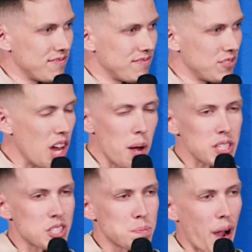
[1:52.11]
You know how
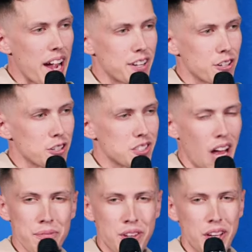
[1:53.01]
many spiders
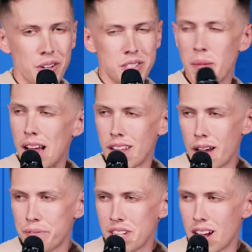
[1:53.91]
I've killed in my
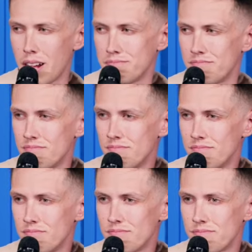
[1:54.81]
lifetime?
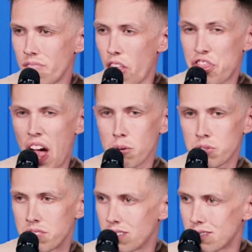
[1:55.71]

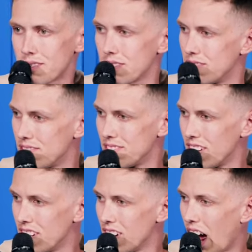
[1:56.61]
Thousands.
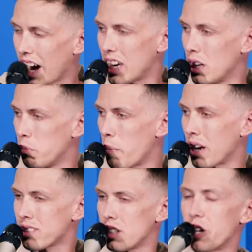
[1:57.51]
I kill them in
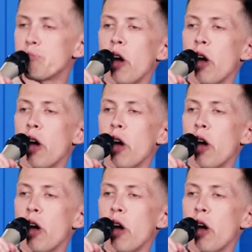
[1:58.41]
my sleep.